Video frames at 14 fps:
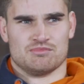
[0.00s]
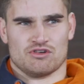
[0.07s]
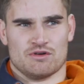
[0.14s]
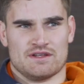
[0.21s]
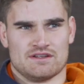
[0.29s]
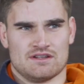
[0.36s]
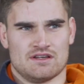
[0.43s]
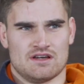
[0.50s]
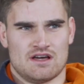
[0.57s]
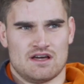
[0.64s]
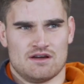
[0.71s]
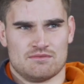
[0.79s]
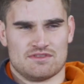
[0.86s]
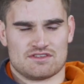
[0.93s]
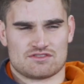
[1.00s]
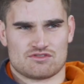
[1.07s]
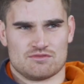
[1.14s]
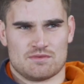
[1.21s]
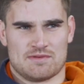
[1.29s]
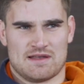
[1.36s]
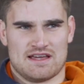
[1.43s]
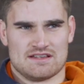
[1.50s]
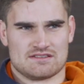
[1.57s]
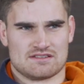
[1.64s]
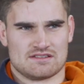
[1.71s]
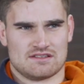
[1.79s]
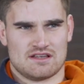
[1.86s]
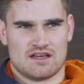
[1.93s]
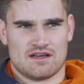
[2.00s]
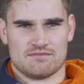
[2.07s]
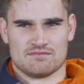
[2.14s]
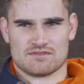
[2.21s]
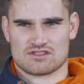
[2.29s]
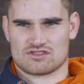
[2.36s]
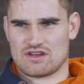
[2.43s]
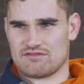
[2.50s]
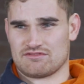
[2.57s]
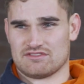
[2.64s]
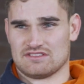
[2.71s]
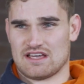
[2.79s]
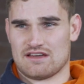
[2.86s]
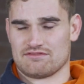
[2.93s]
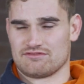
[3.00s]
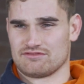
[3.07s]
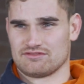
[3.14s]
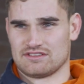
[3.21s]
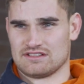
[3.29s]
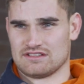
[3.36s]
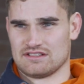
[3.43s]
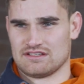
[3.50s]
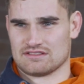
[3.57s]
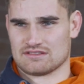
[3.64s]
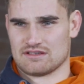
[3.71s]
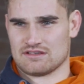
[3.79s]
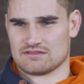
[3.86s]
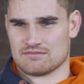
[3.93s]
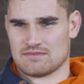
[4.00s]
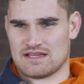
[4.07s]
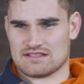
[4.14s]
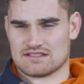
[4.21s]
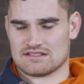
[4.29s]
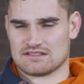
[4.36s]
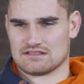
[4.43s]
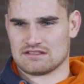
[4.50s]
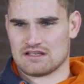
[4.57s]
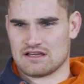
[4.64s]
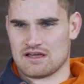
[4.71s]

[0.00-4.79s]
brewing with this group of players. The strength and depth is amazing.